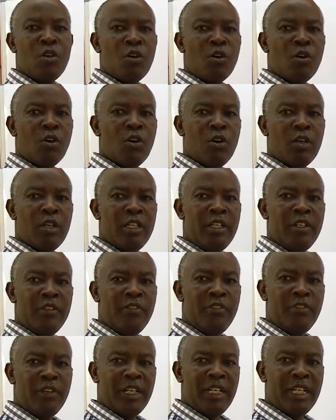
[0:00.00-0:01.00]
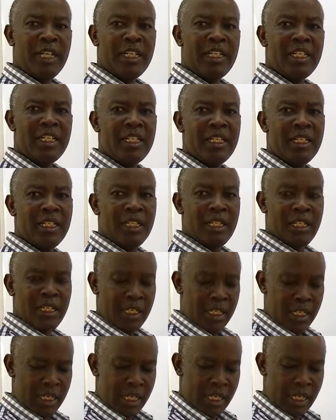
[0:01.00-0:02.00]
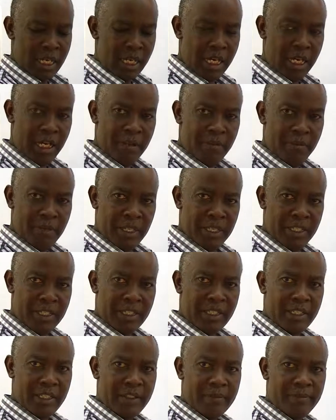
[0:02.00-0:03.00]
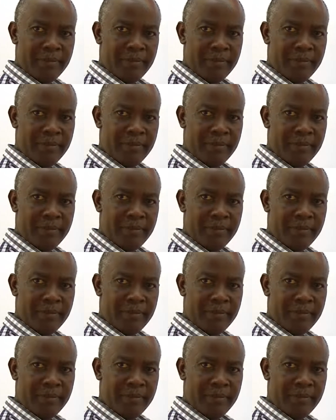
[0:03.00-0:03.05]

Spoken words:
or different elements.